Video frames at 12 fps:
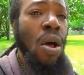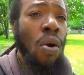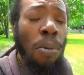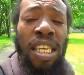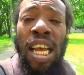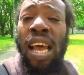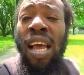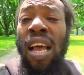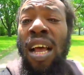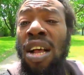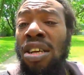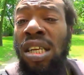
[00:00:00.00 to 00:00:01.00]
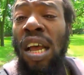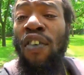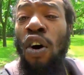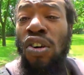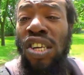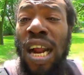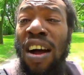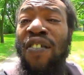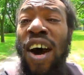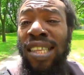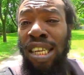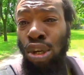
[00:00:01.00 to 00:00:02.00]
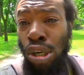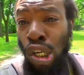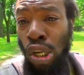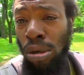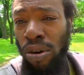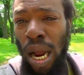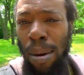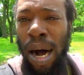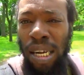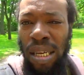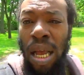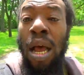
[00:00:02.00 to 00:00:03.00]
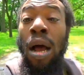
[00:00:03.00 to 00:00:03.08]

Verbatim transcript: I say 743 subscribers,